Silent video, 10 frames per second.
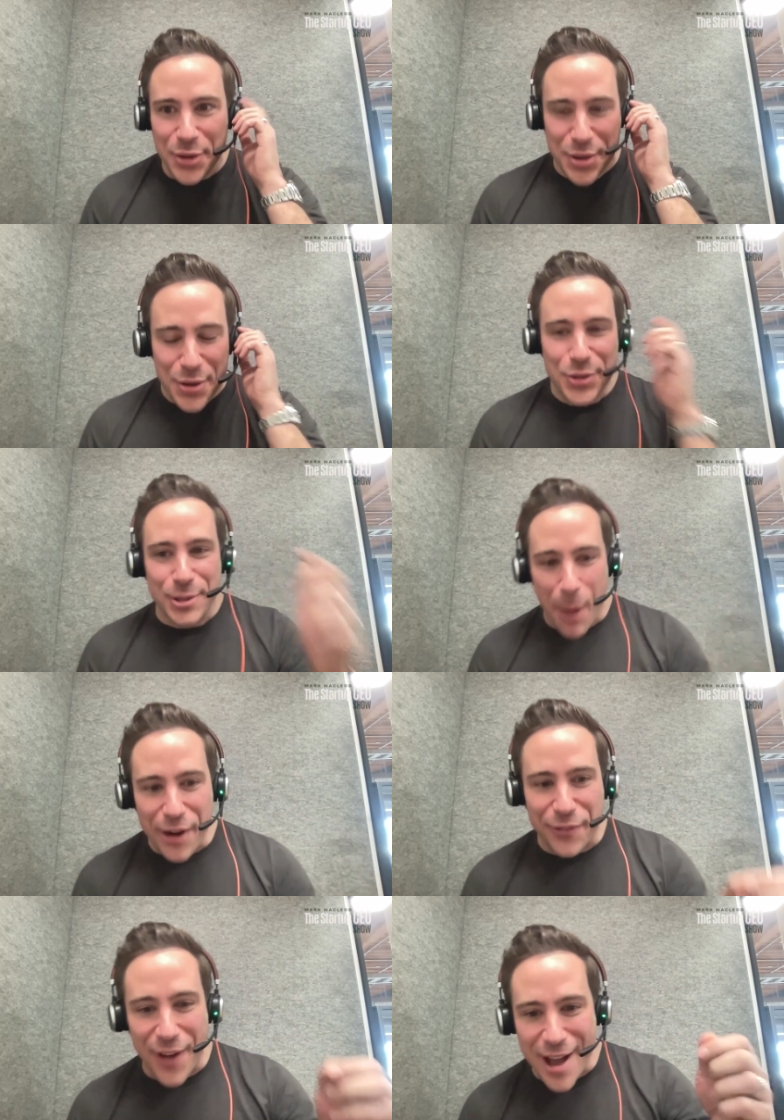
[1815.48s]
you use
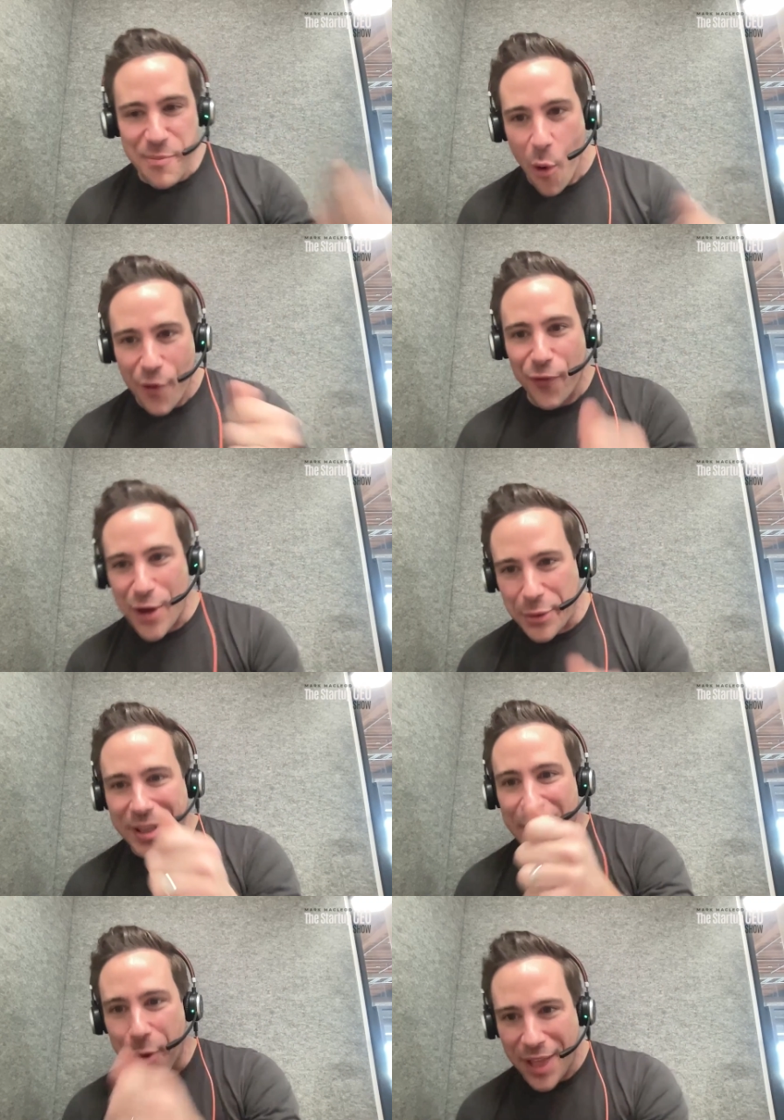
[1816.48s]
Spotify more
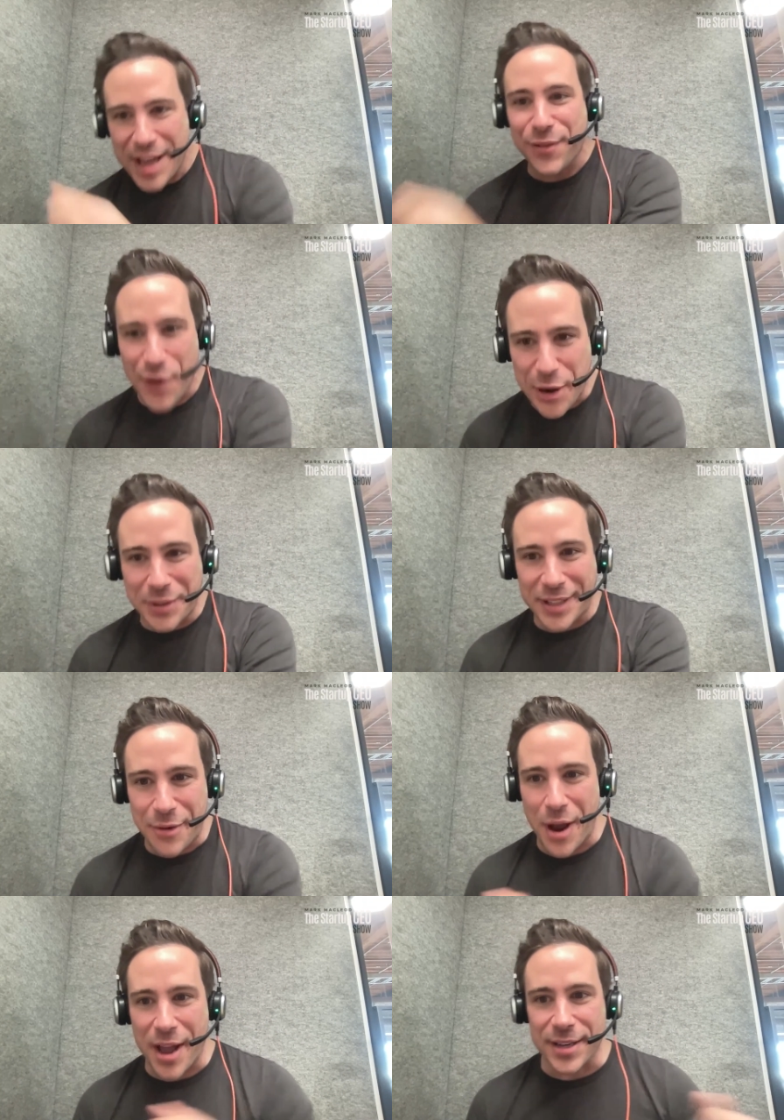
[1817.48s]
frequently or less frequently,
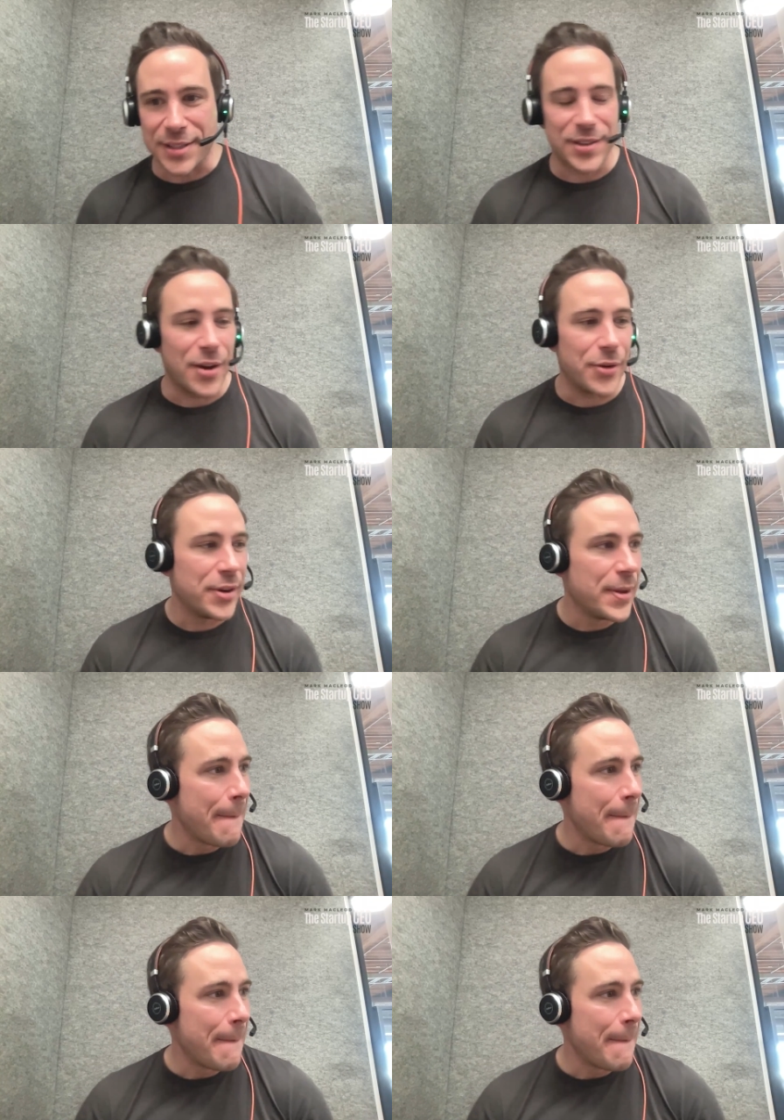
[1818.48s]
right? And so,